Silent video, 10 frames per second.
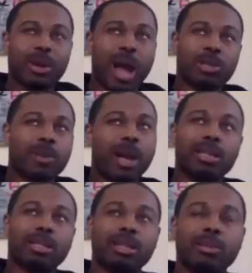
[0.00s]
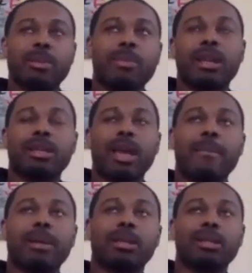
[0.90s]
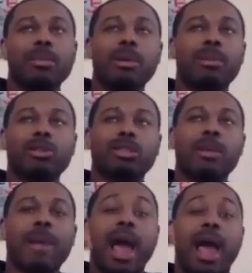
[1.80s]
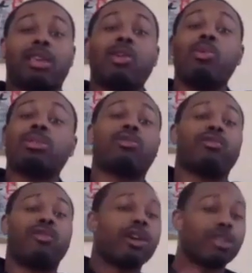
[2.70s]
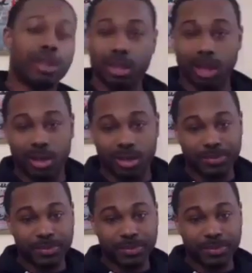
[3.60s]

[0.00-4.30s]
I was probably a little bit better than that, but a little bit more skilled. My IQ was further along.